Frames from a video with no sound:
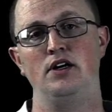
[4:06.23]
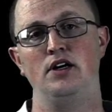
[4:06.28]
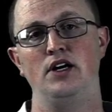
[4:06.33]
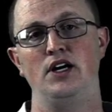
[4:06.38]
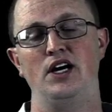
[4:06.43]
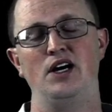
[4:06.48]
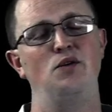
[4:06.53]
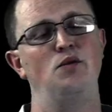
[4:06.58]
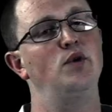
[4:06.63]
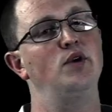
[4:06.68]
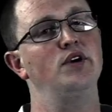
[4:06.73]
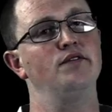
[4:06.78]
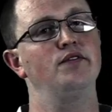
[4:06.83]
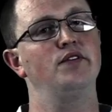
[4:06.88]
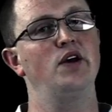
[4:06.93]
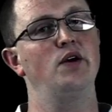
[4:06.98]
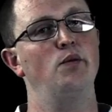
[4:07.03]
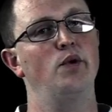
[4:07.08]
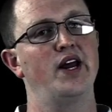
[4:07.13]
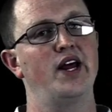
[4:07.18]
And what if they
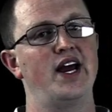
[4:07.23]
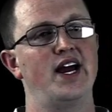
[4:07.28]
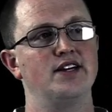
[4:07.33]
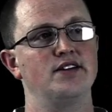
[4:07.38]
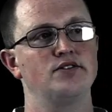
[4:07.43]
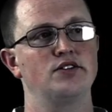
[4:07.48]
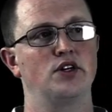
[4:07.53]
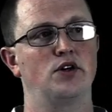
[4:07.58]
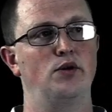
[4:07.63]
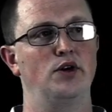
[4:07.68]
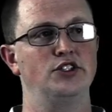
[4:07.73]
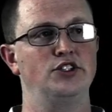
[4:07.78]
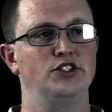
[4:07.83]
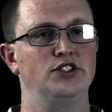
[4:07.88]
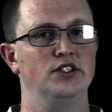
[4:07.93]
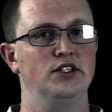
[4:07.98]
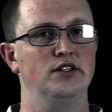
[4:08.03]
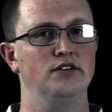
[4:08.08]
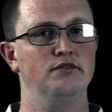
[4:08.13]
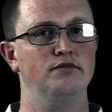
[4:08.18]
want to ask the question
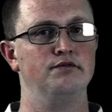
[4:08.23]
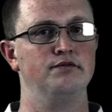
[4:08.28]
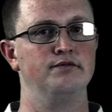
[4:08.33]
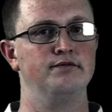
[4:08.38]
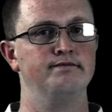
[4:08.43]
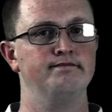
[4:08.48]
of,